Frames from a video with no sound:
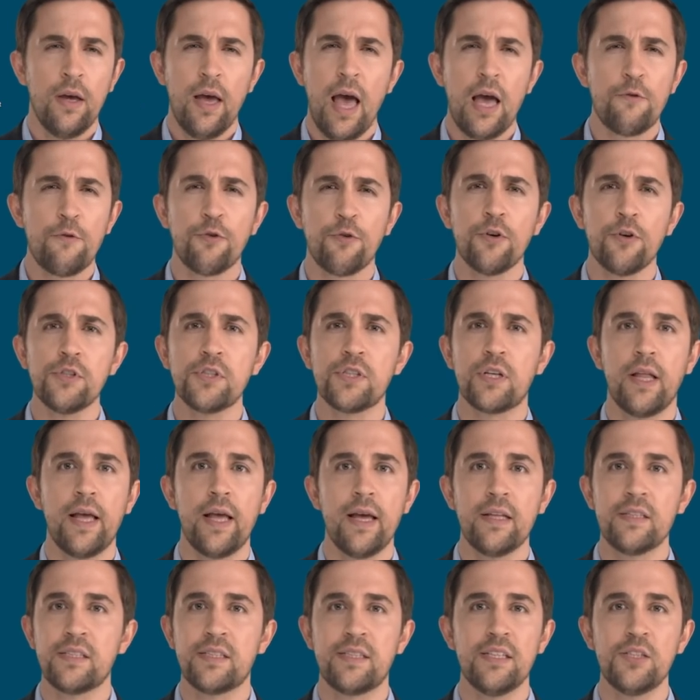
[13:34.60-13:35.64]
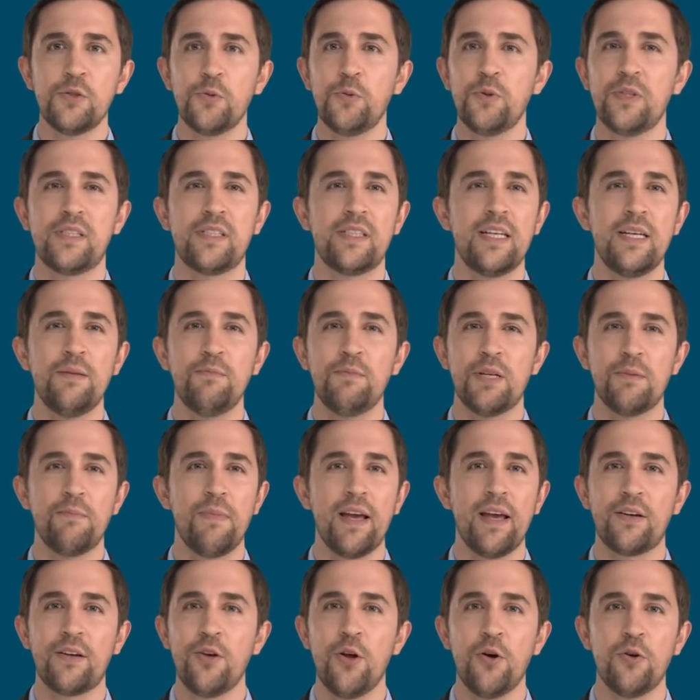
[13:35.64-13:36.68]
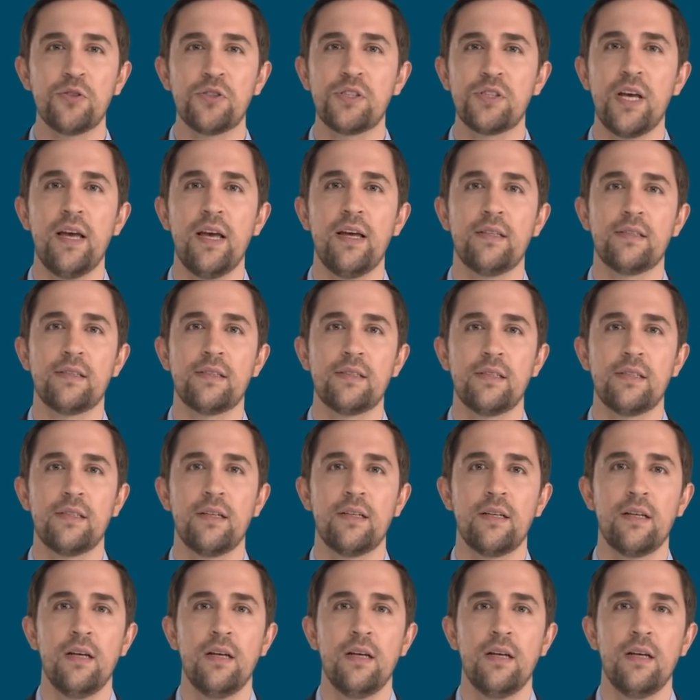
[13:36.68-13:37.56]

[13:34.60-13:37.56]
At first glance, this would seem to make no sense.